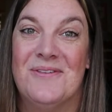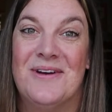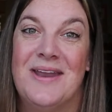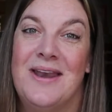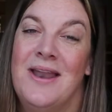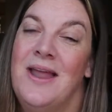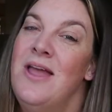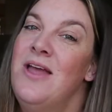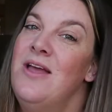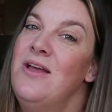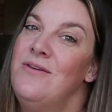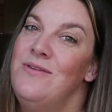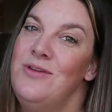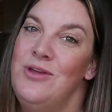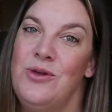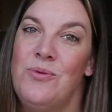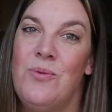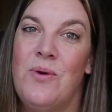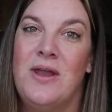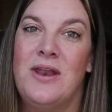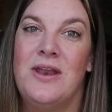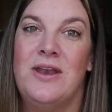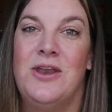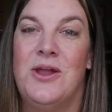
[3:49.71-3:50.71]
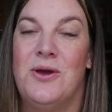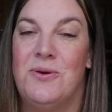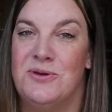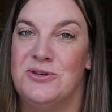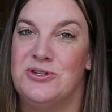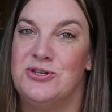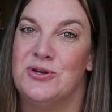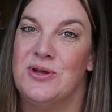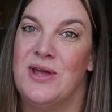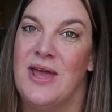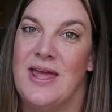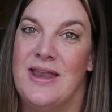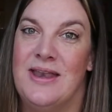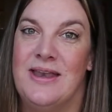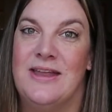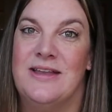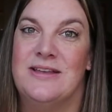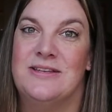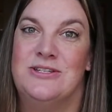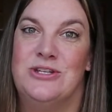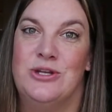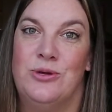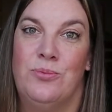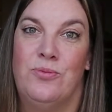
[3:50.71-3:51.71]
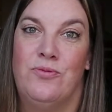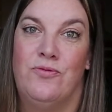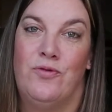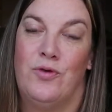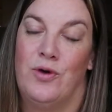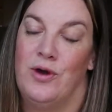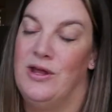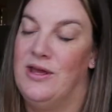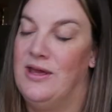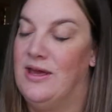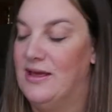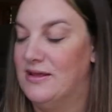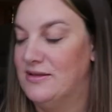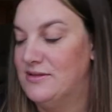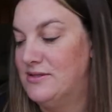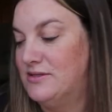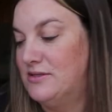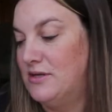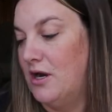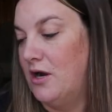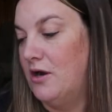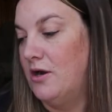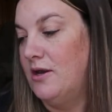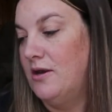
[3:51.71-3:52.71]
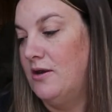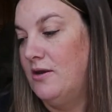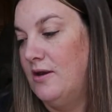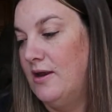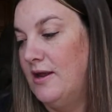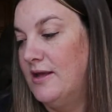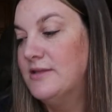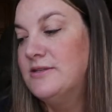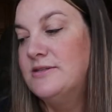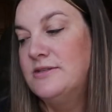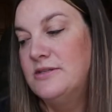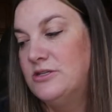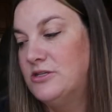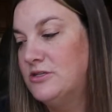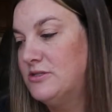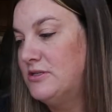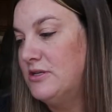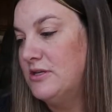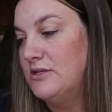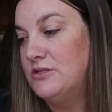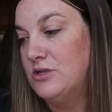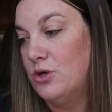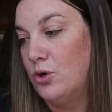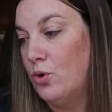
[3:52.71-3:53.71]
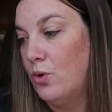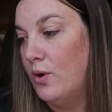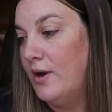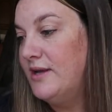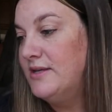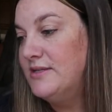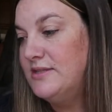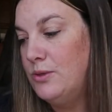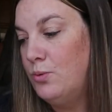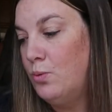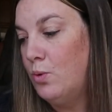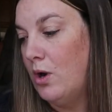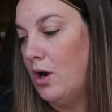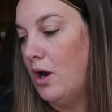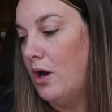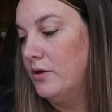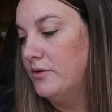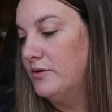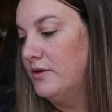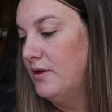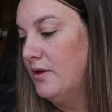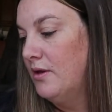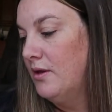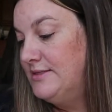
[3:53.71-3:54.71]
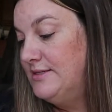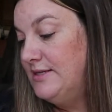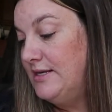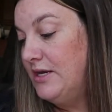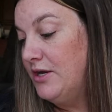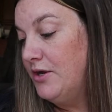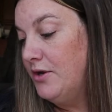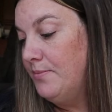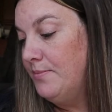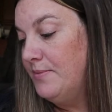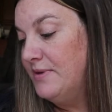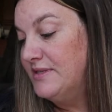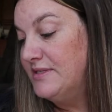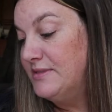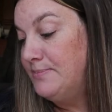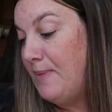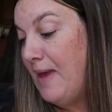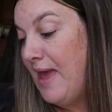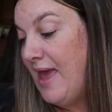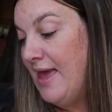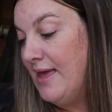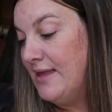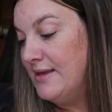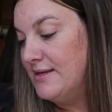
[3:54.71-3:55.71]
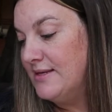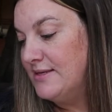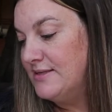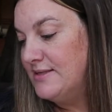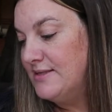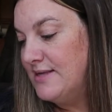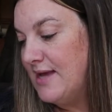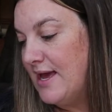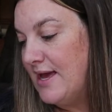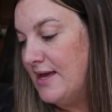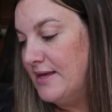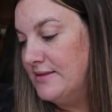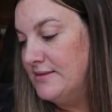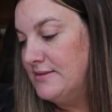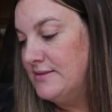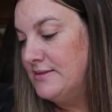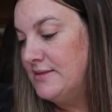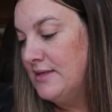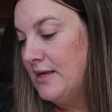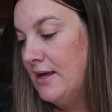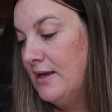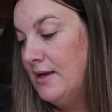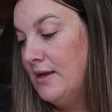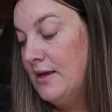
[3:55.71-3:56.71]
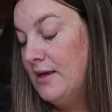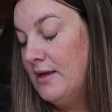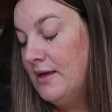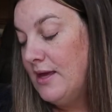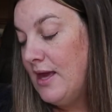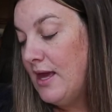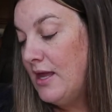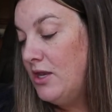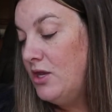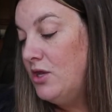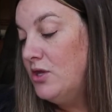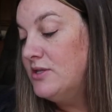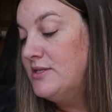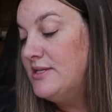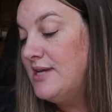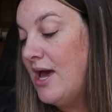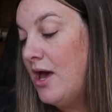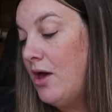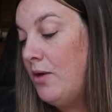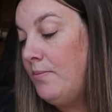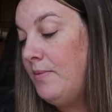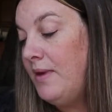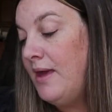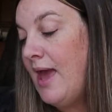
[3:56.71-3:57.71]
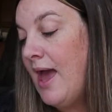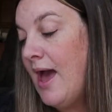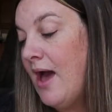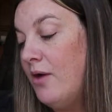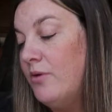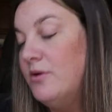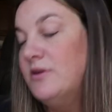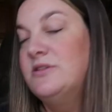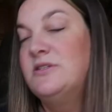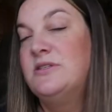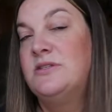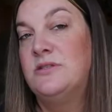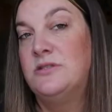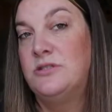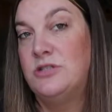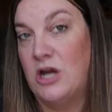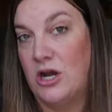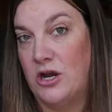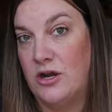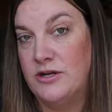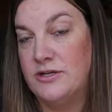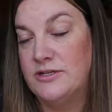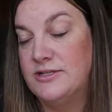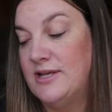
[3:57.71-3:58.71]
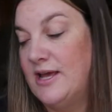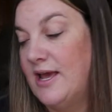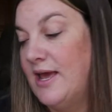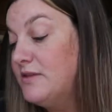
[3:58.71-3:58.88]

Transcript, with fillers: But you wanna know what you're getting into before you get started. It's just, it's a crazy world. Dear Ms. Panda says, can you tell me how to start?